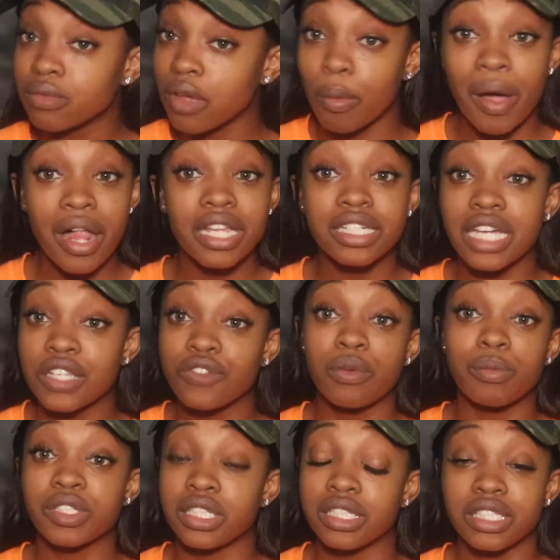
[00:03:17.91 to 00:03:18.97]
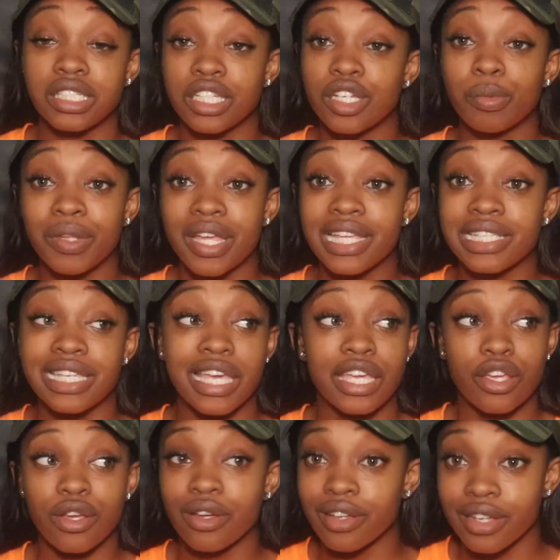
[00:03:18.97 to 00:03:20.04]
Apologize from a sincere place,
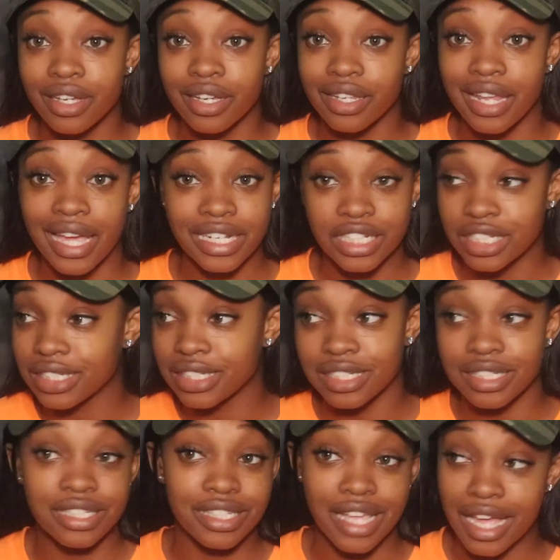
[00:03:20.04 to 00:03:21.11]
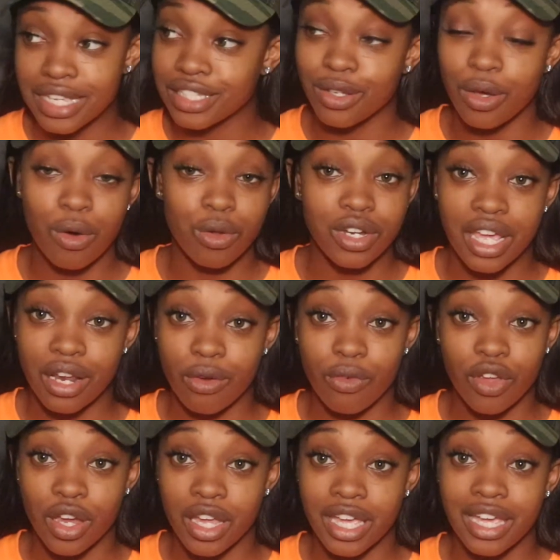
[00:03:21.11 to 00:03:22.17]
and you're good. Like, Jesus is not still holding that
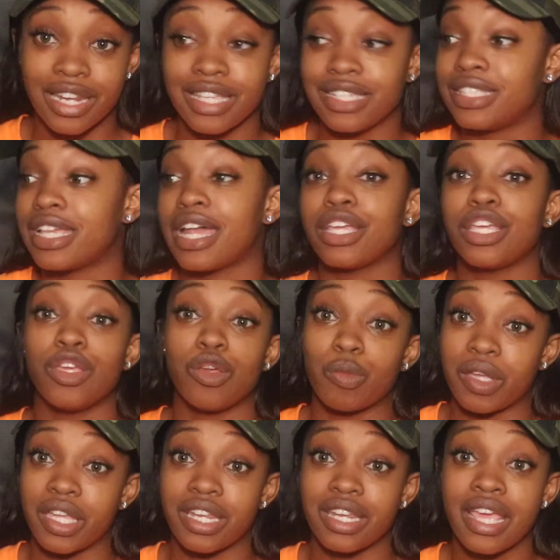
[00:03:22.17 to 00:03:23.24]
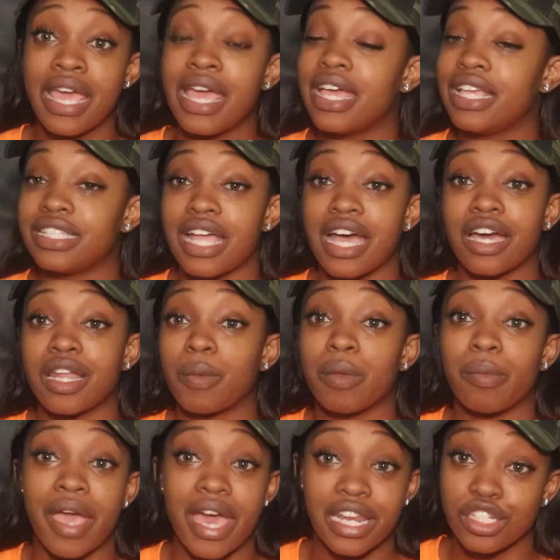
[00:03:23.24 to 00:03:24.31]
over your head. He's not a human. He's not going to
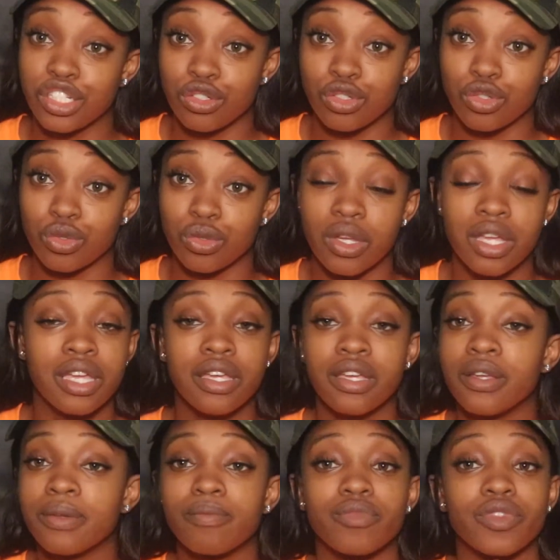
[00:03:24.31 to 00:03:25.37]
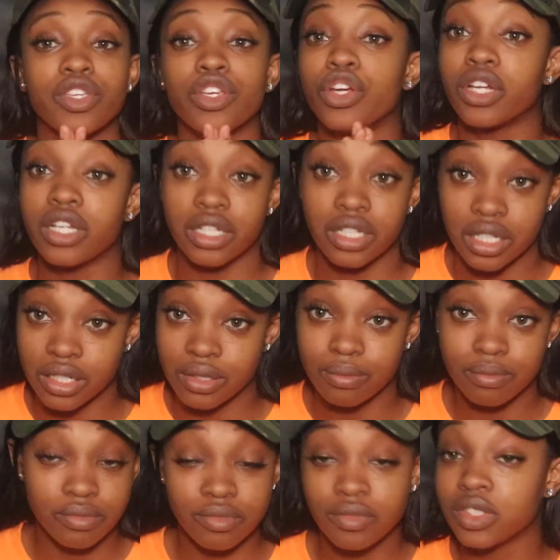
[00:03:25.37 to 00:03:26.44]
be mad at you. You're good.
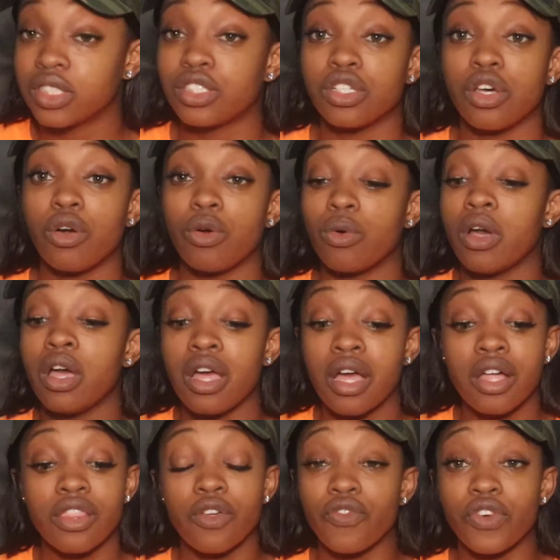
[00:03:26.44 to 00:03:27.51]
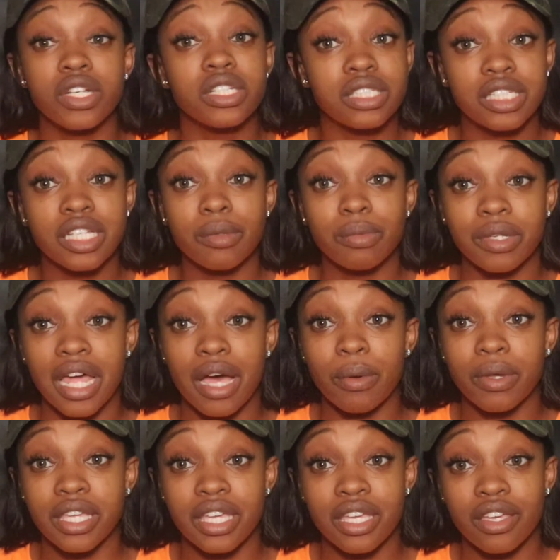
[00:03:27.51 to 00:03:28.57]
So the first tip that I
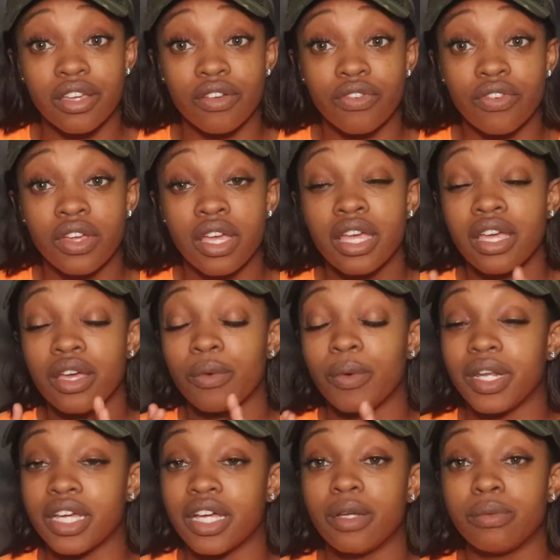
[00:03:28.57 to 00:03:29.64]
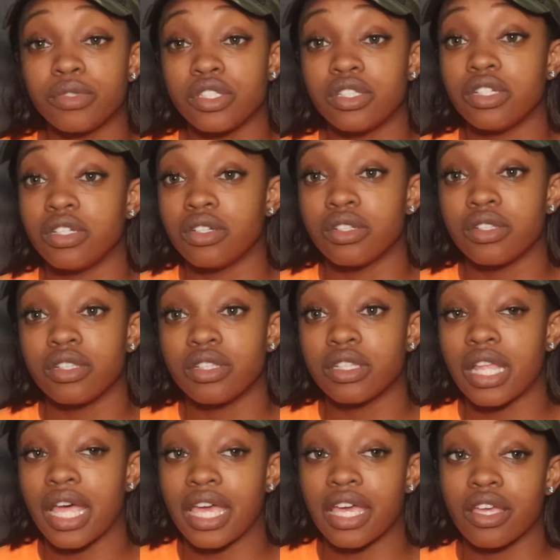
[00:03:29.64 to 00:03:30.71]
would give when it comes to,
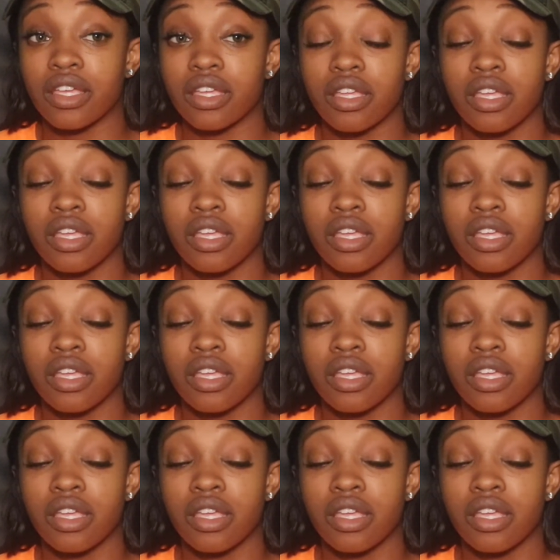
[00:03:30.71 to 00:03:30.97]
like,